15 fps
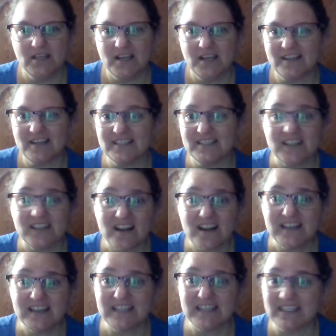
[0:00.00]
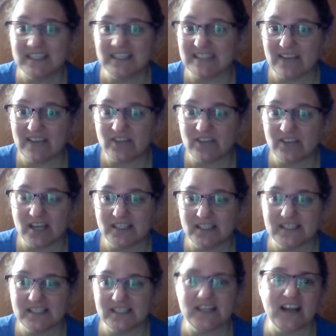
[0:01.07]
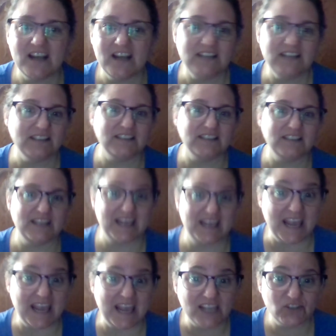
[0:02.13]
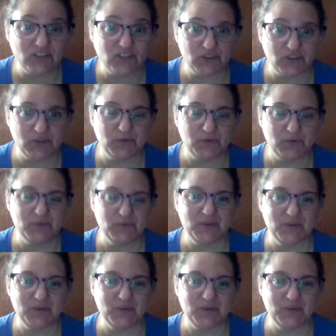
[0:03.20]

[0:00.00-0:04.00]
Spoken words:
Because it's not anything that they've done. It's not anything that they can do.